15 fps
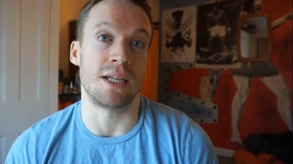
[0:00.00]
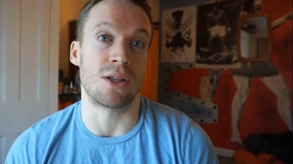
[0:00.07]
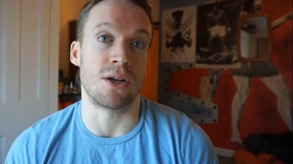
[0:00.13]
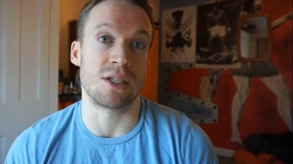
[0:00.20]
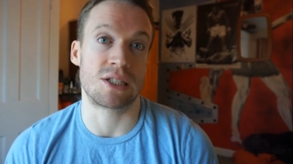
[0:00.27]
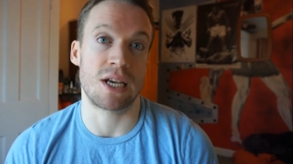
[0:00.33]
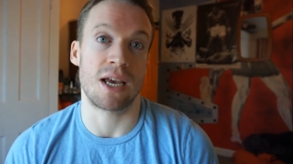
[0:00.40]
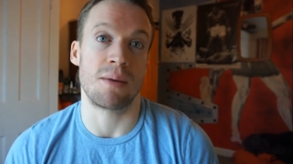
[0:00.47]

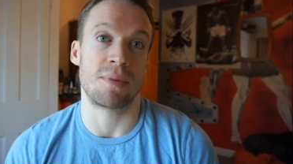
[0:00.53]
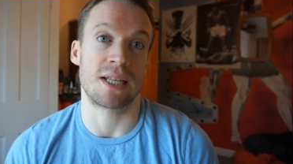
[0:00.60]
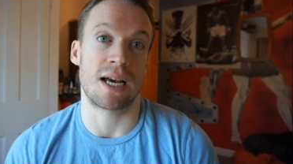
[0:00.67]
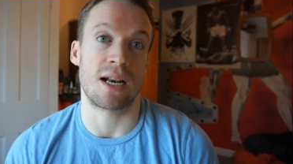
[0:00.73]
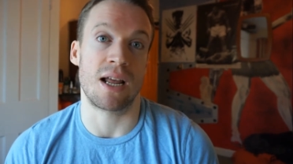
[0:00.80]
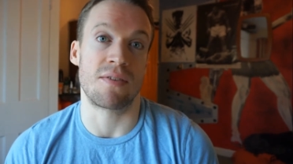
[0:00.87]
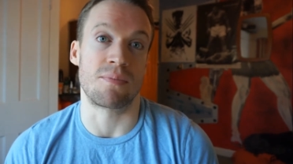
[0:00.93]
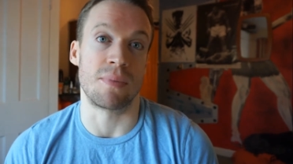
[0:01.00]
Don't say my
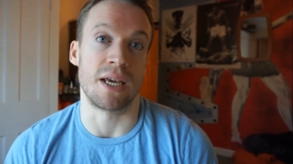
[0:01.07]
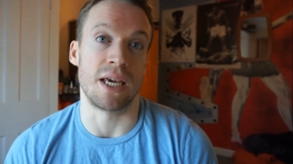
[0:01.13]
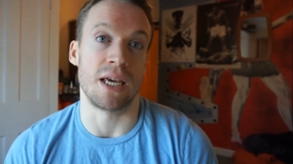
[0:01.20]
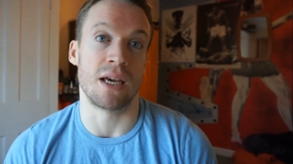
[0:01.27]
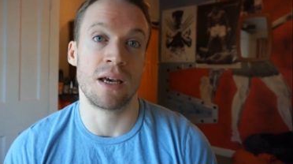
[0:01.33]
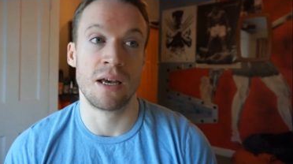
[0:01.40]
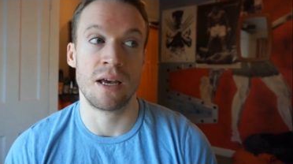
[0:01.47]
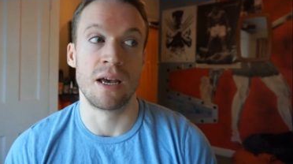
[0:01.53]
dad left
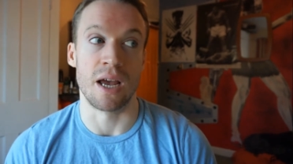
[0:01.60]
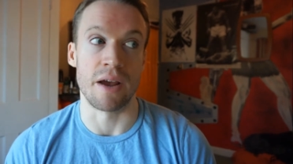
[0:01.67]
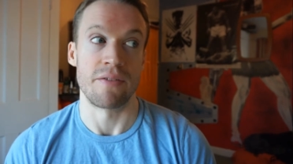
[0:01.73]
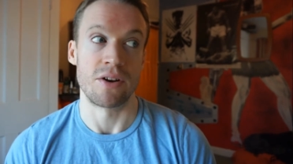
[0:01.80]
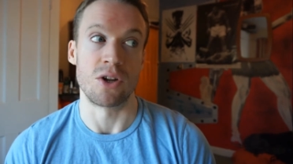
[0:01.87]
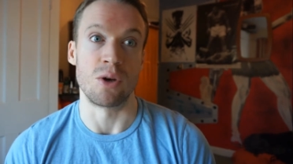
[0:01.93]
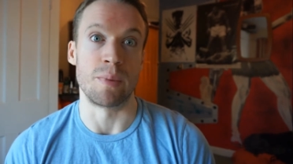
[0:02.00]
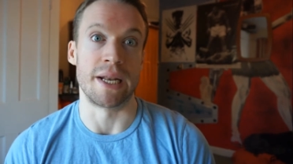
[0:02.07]
me
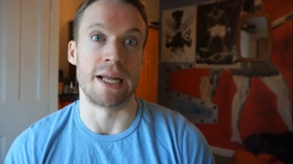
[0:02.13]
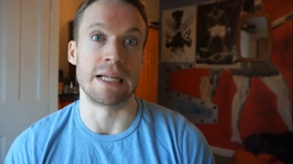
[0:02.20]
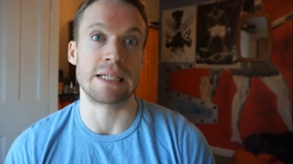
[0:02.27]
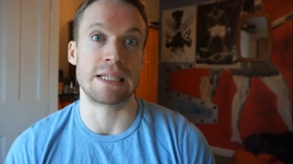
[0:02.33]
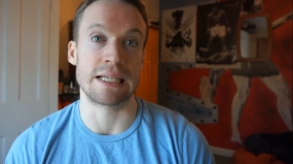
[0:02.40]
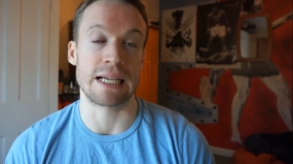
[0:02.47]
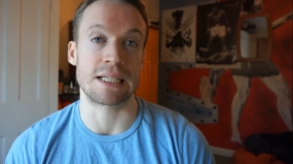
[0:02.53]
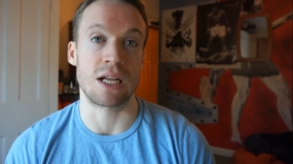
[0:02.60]
every two minutes
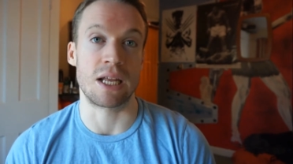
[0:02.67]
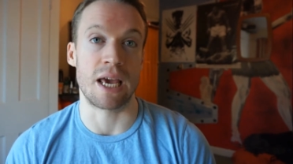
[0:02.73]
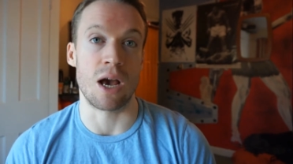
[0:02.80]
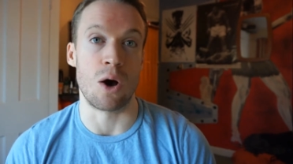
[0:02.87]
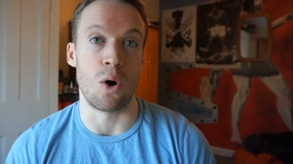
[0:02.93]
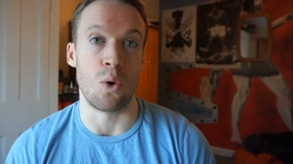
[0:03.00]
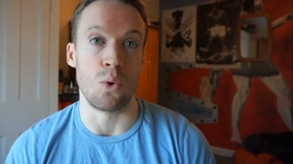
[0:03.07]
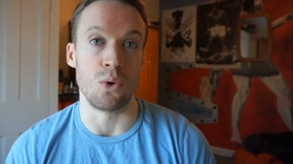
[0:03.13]
because that's going to get
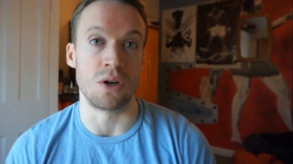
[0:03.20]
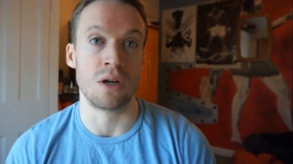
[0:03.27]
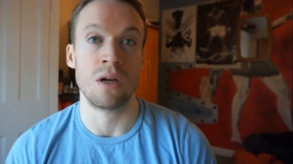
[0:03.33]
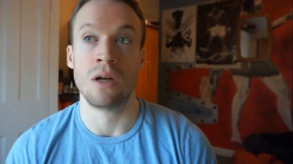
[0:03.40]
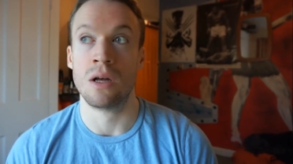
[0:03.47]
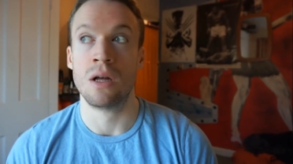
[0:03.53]
old